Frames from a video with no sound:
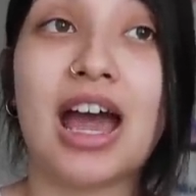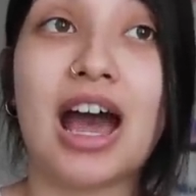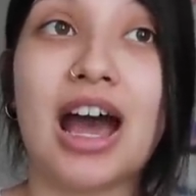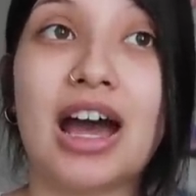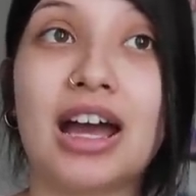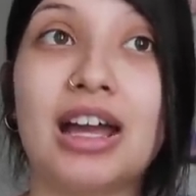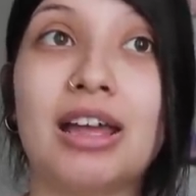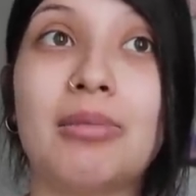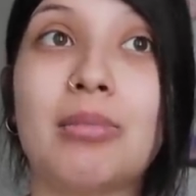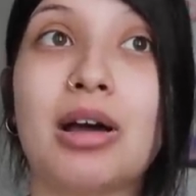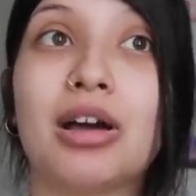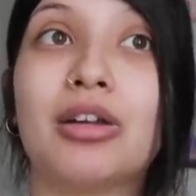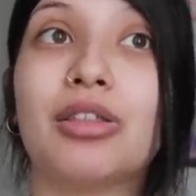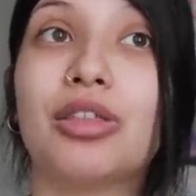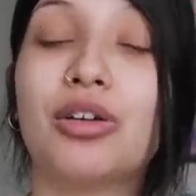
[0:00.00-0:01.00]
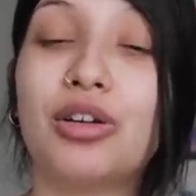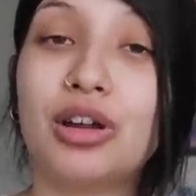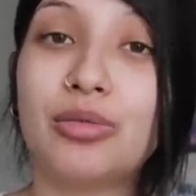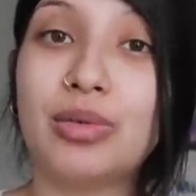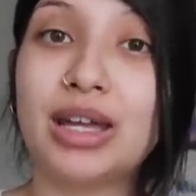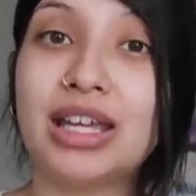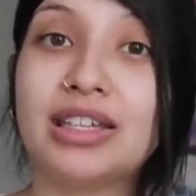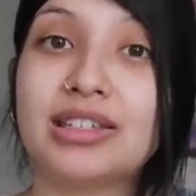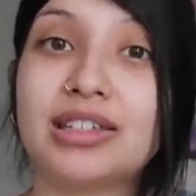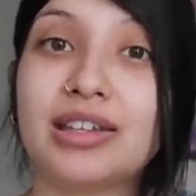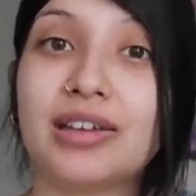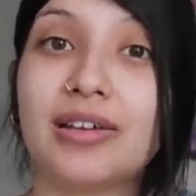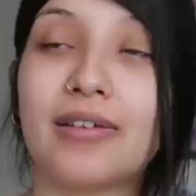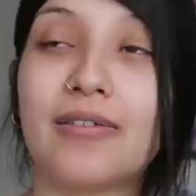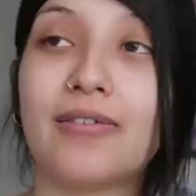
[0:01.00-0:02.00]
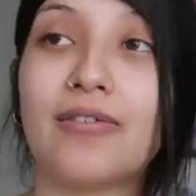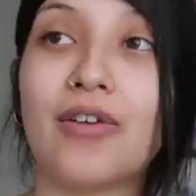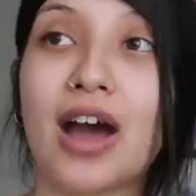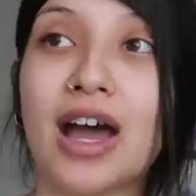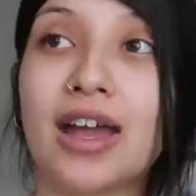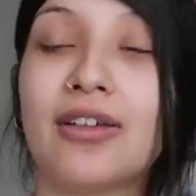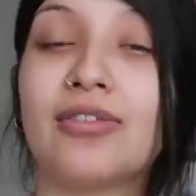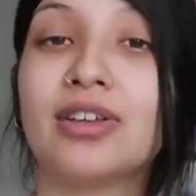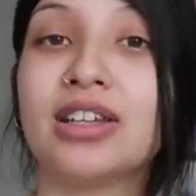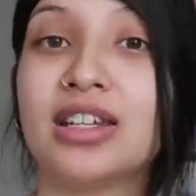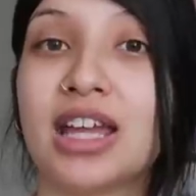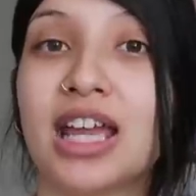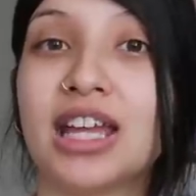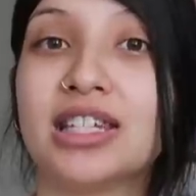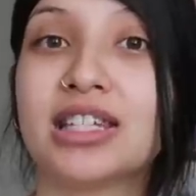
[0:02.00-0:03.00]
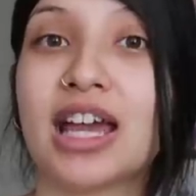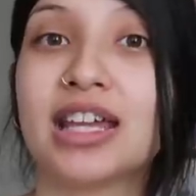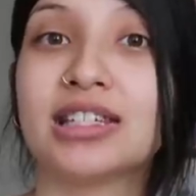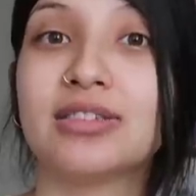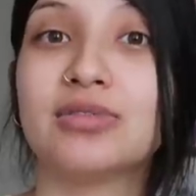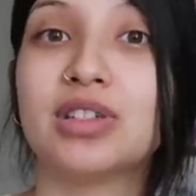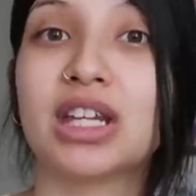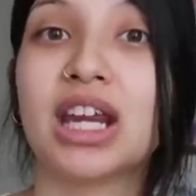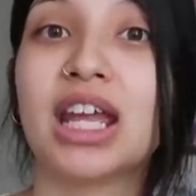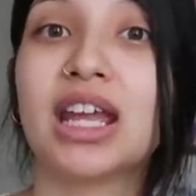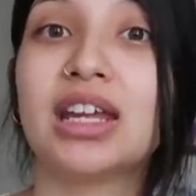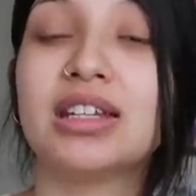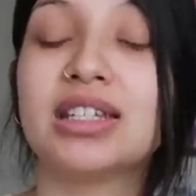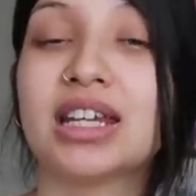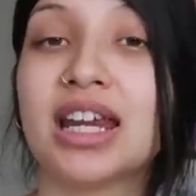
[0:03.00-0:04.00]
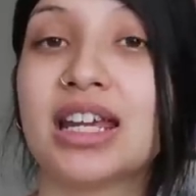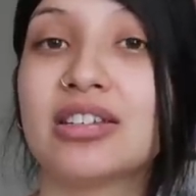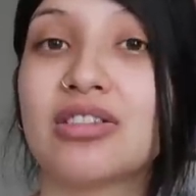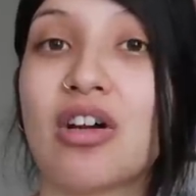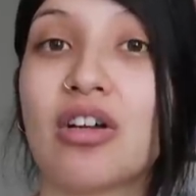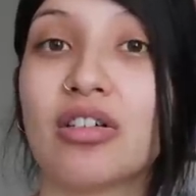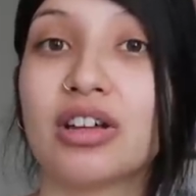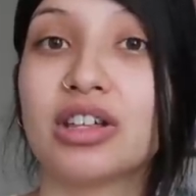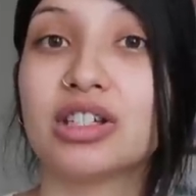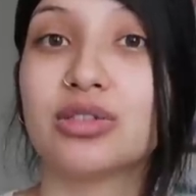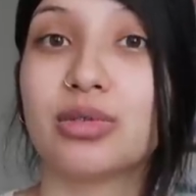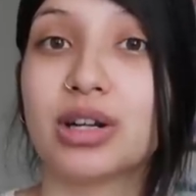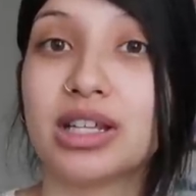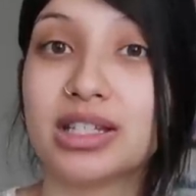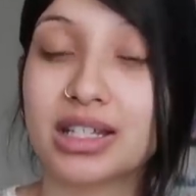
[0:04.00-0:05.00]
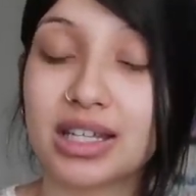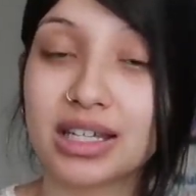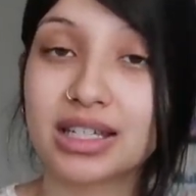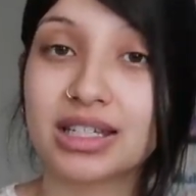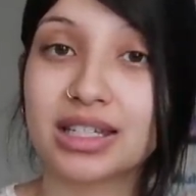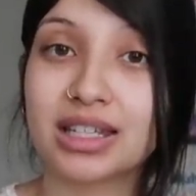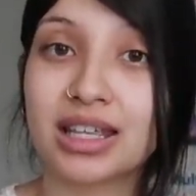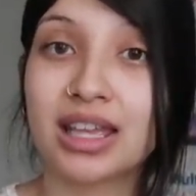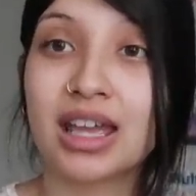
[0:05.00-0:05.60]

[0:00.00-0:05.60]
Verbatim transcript: I'm 30 weeks, 5 days as of today. Today's August 26th.